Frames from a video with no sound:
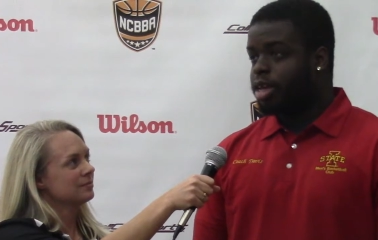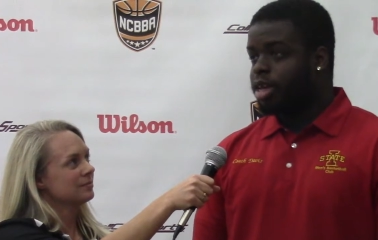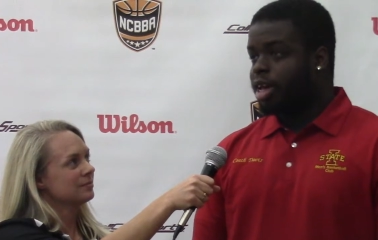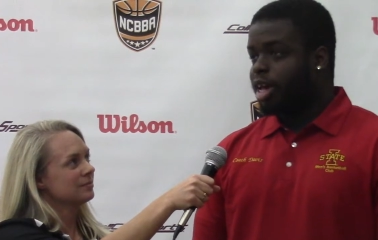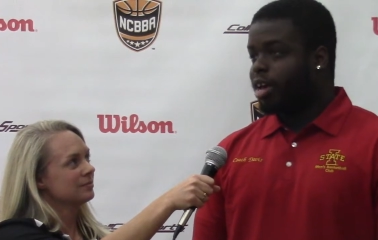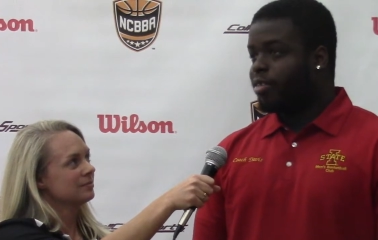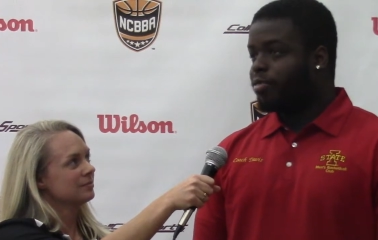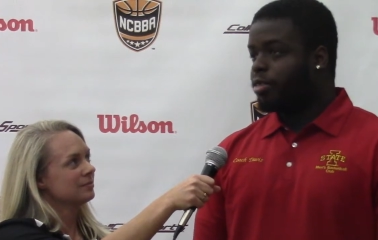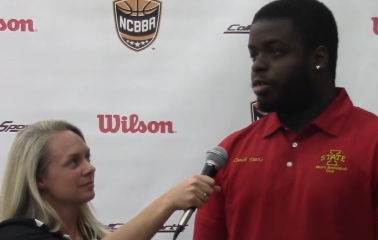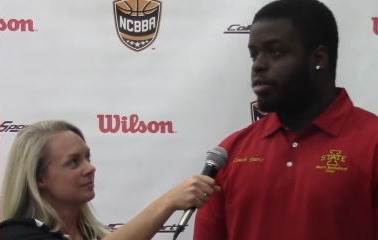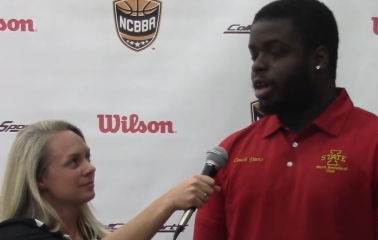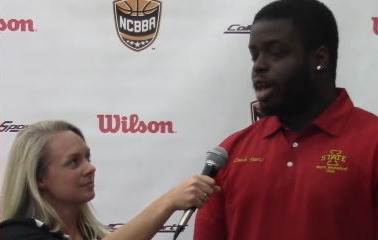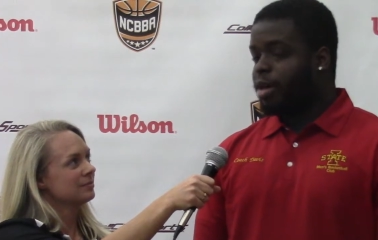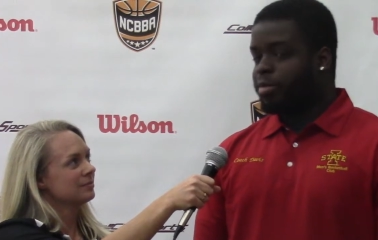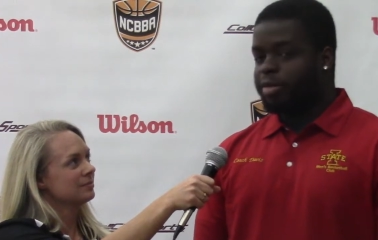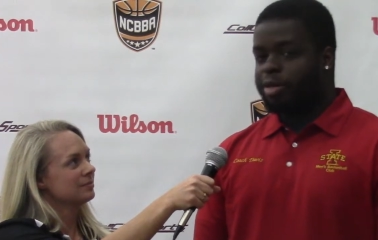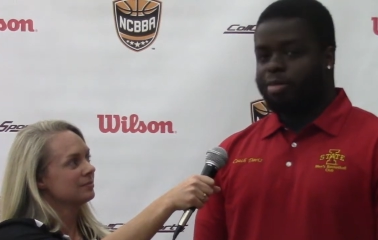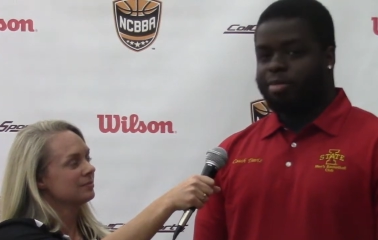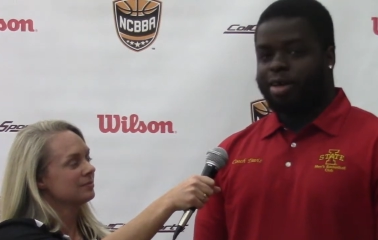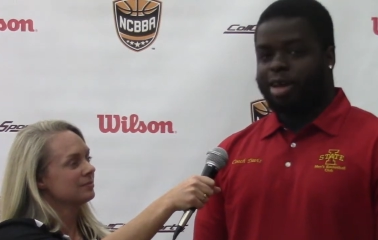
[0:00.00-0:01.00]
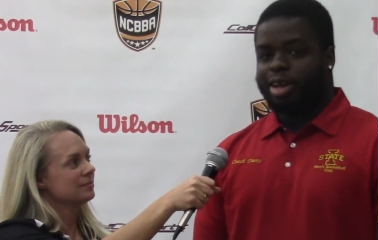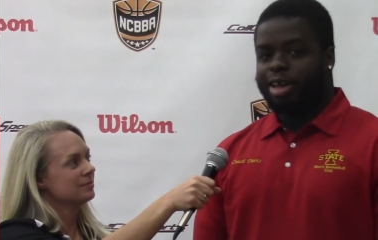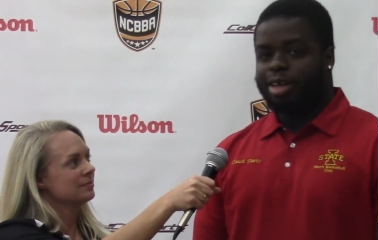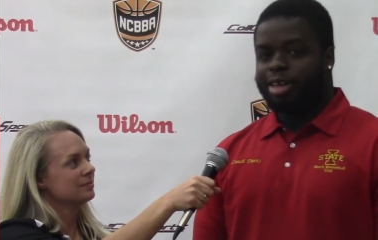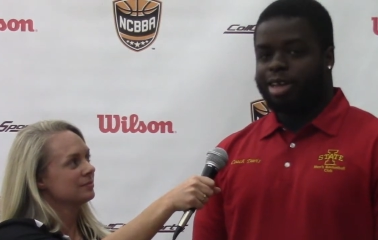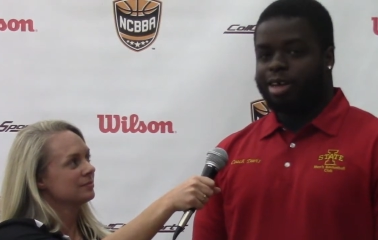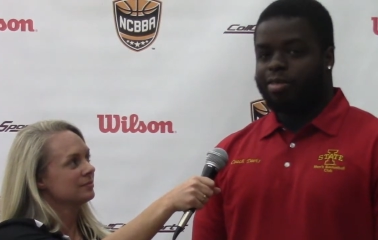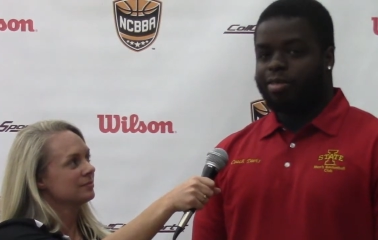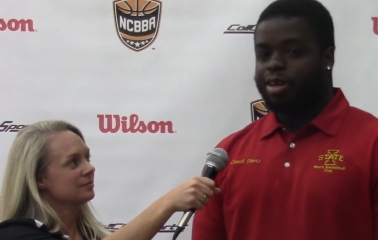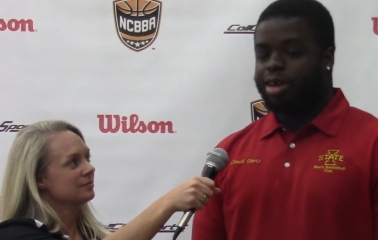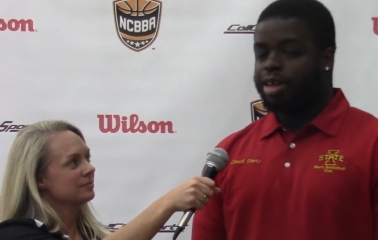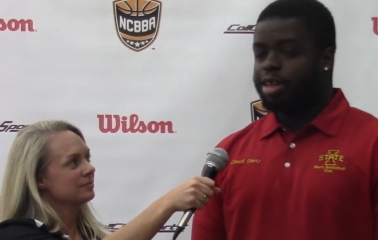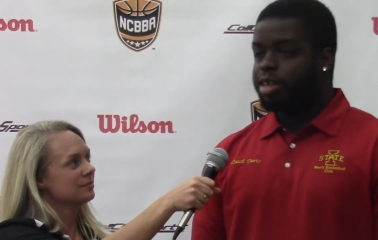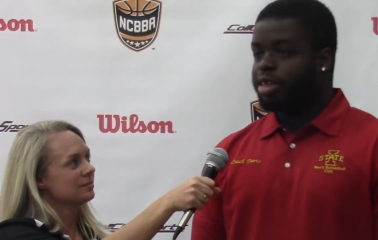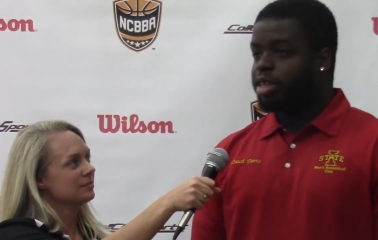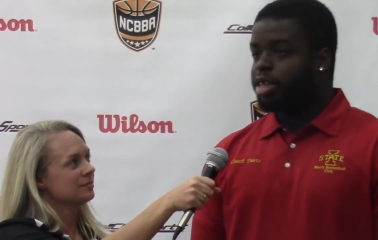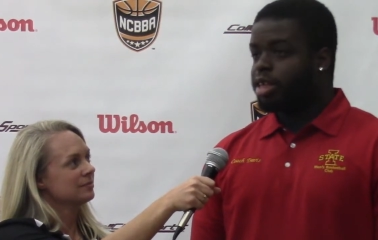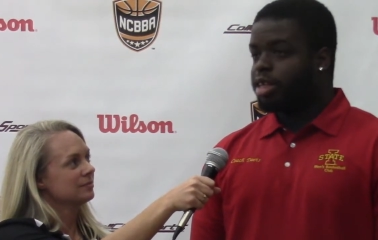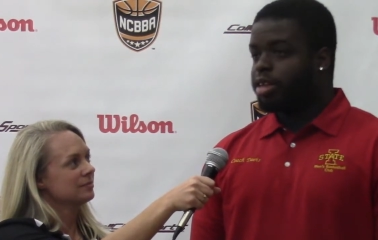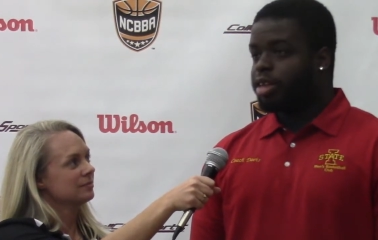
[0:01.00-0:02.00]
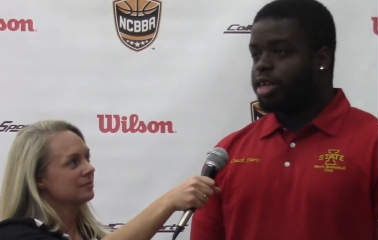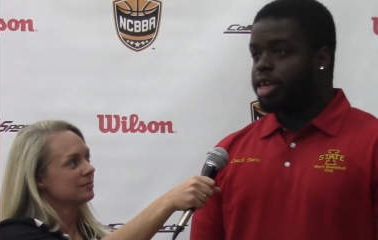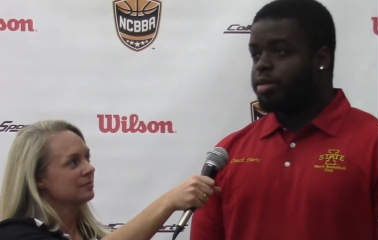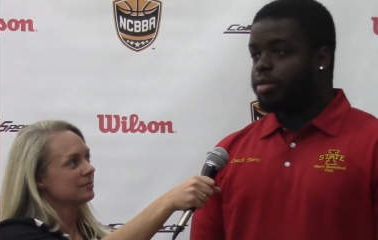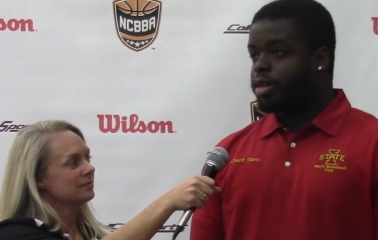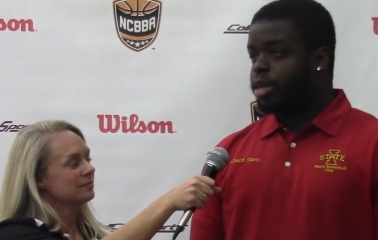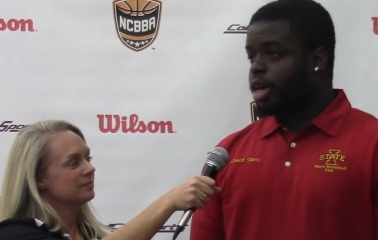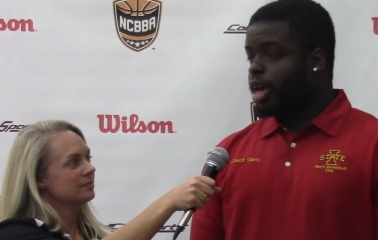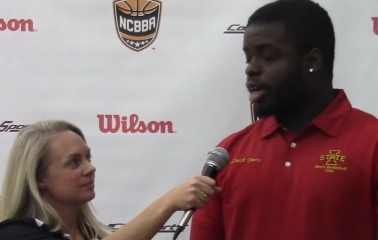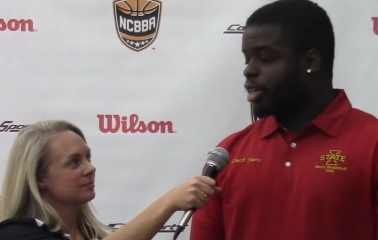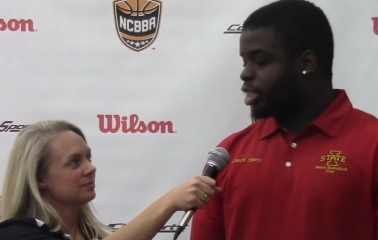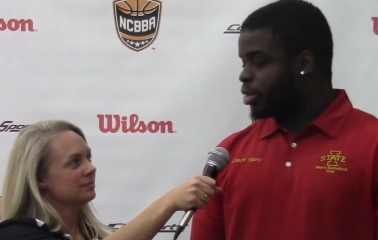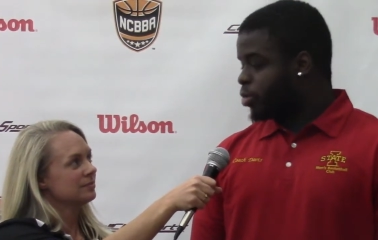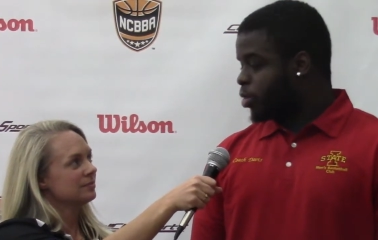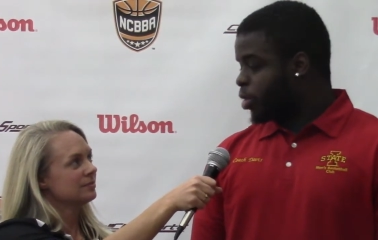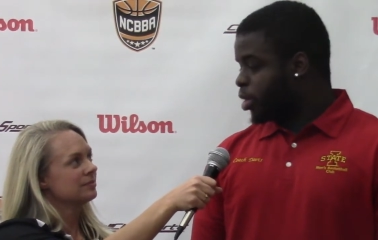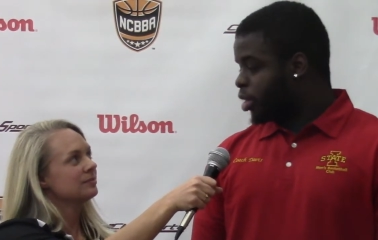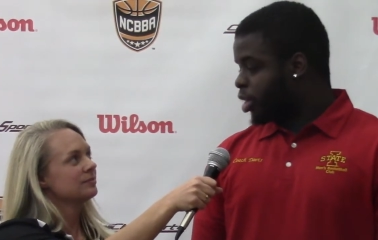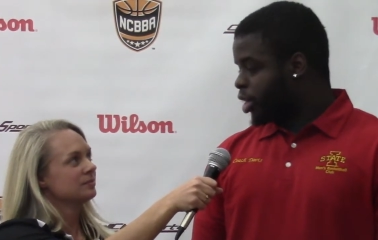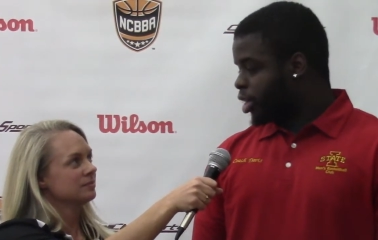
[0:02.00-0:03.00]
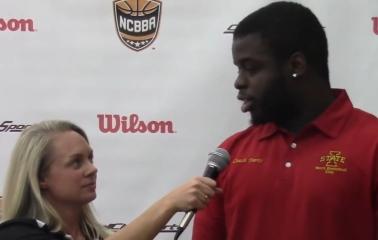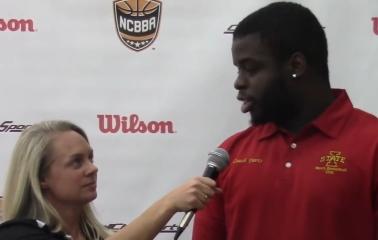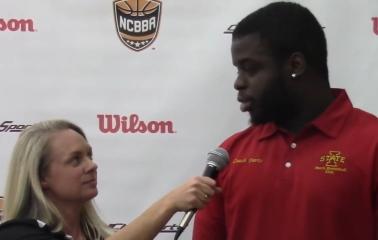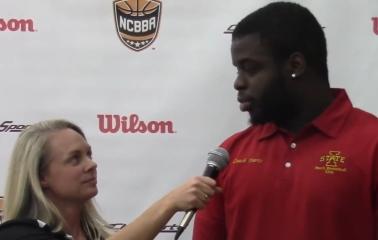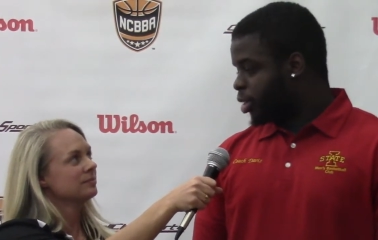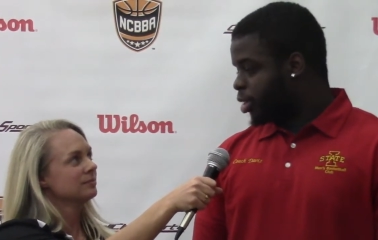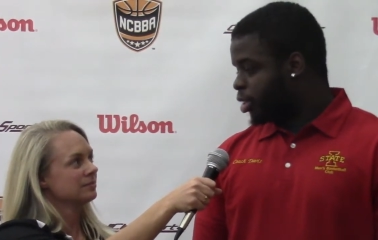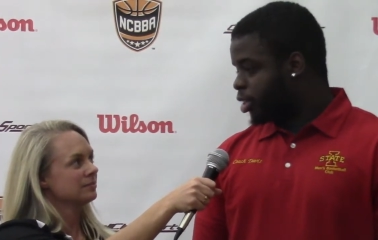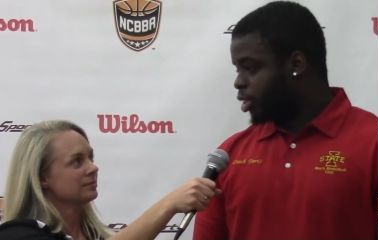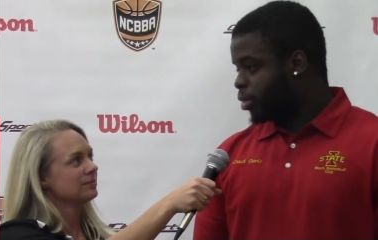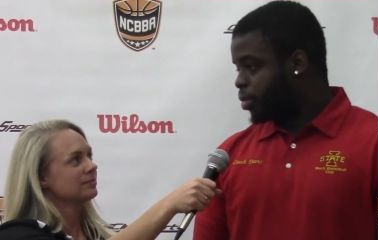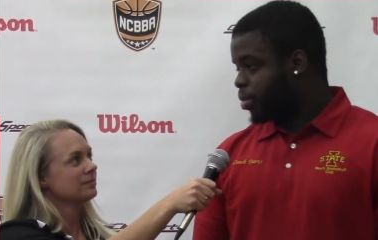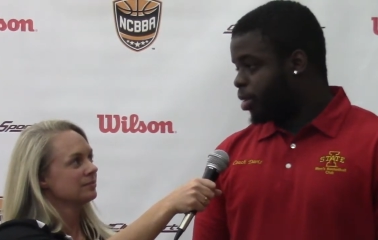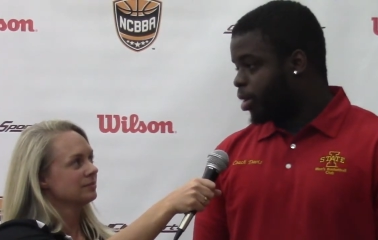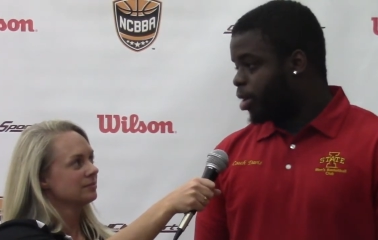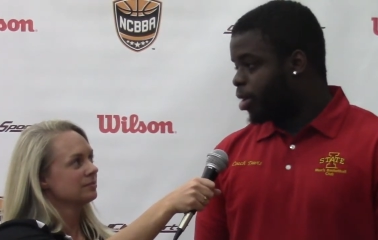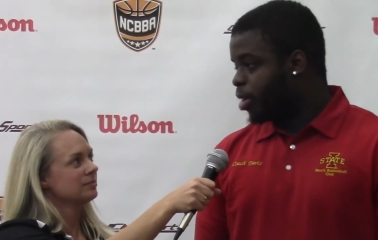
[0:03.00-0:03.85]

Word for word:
Speaker 1: I felt happy about it that way to give the guys some more encouragement to play